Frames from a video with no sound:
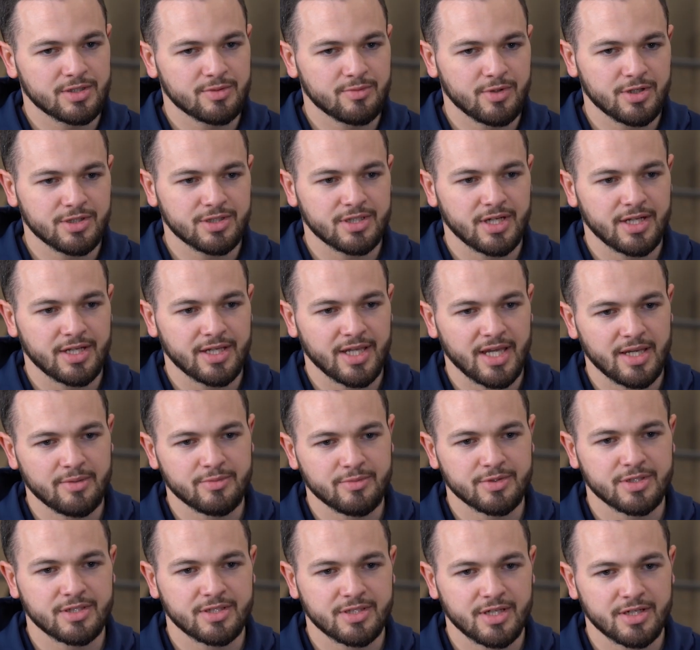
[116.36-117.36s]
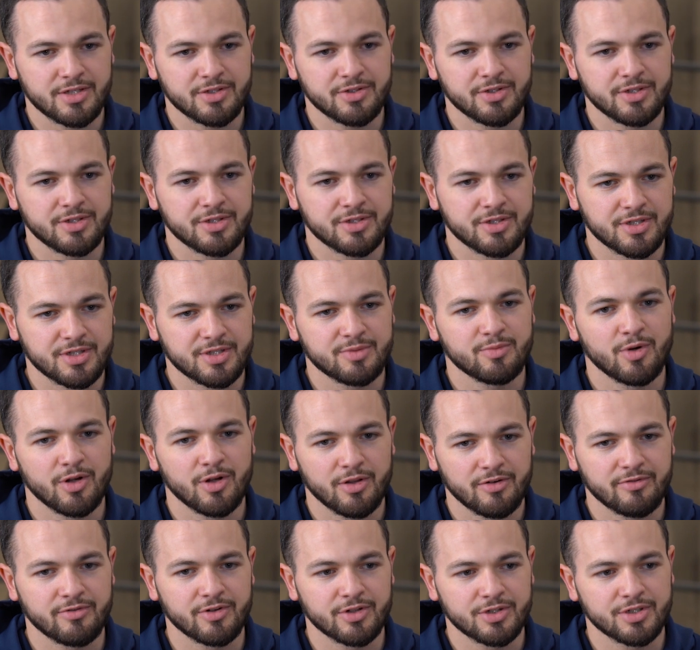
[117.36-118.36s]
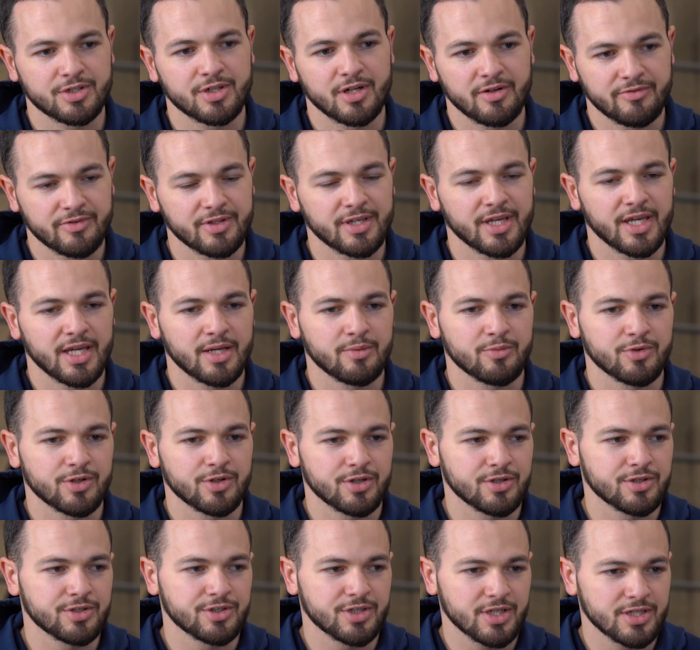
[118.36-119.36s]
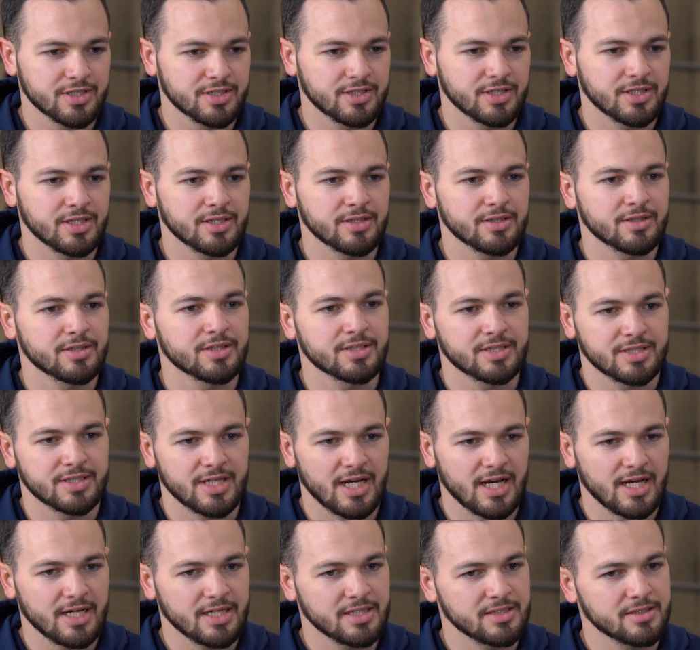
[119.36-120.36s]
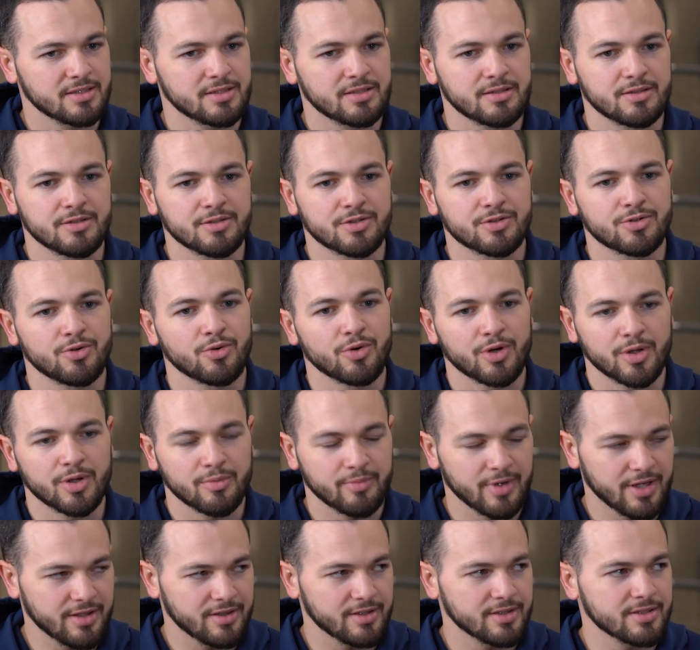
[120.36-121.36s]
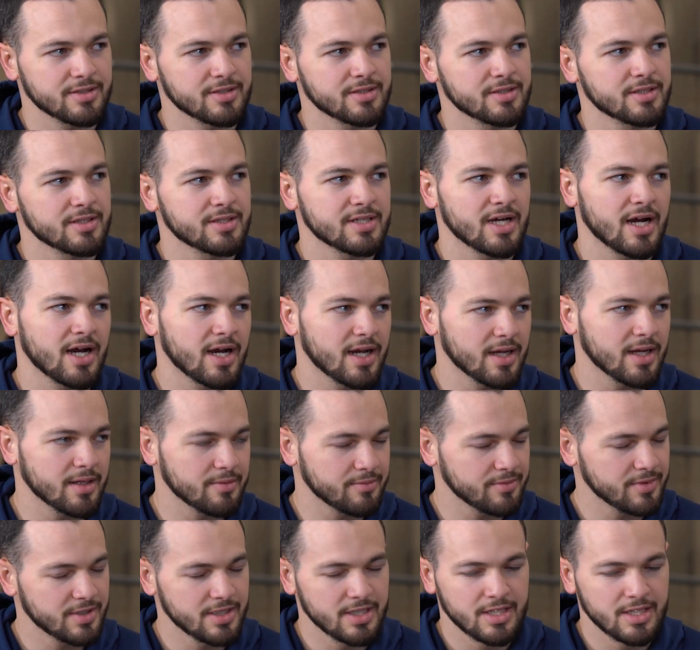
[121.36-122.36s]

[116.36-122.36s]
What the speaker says: a small-sided game is essentially just a smaller version of the game where you're adjusting the size, the scoring methods, the time.